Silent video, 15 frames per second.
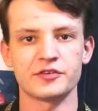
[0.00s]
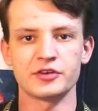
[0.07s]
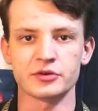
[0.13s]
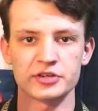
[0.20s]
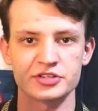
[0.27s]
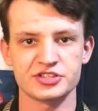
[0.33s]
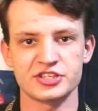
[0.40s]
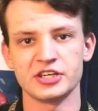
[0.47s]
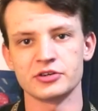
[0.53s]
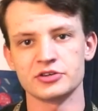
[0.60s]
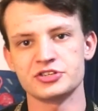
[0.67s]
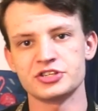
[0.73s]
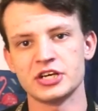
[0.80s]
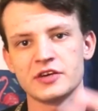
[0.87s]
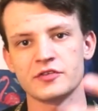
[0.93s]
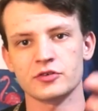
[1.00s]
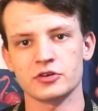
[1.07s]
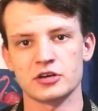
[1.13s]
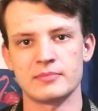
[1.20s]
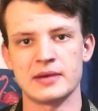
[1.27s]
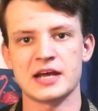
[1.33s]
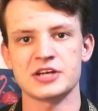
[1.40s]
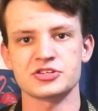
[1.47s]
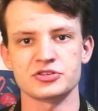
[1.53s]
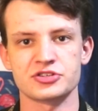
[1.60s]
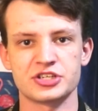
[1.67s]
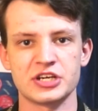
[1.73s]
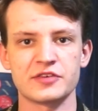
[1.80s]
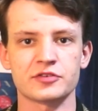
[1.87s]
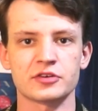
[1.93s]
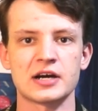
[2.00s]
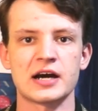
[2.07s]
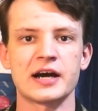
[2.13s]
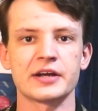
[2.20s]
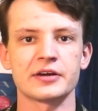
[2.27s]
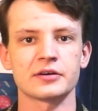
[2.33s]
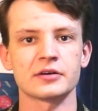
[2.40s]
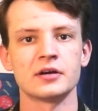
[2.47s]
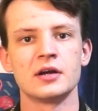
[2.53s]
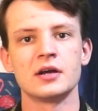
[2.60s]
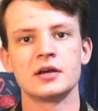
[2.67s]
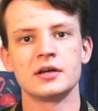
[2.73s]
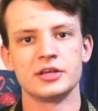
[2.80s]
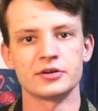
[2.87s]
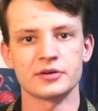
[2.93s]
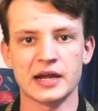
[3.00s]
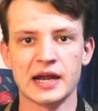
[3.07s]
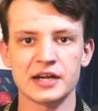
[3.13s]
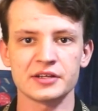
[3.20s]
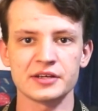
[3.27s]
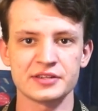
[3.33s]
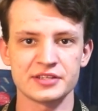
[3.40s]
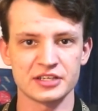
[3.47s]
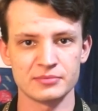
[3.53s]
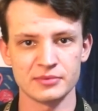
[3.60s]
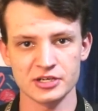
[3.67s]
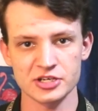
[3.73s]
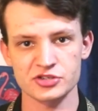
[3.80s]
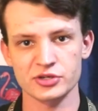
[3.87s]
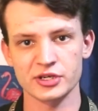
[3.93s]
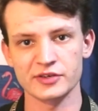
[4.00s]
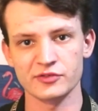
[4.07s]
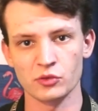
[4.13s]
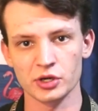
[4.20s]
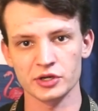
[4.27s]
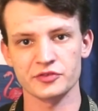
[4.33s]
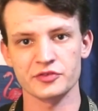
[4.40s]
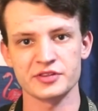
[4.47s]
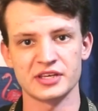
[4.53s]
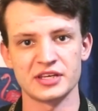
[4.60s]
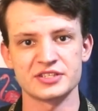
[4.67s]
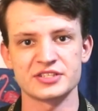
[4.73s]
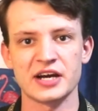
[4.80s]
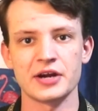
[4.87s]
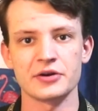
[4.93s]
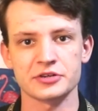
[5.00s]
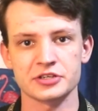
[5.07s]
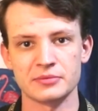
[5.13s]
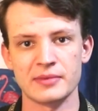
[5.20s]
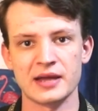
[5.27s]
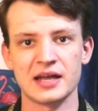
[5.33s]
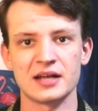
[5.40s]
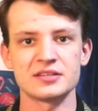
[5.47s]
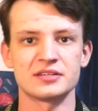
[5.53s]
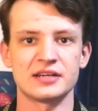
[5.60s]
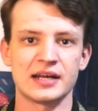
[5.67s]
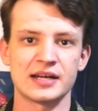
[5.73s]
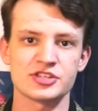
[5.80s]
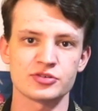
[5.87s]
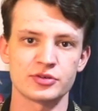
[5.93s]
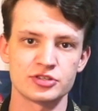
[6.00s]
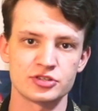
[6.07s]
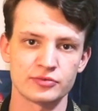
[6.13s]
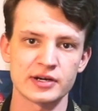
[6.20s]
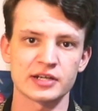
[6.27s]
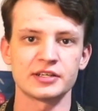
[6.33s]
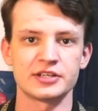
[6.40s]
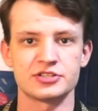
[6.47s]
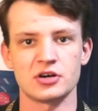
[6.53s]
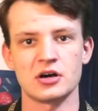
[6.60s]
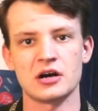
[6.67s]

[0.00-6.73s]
if you're a senior chief or a master chief or higher, you're handling the administrative work for the entire command and answering directly to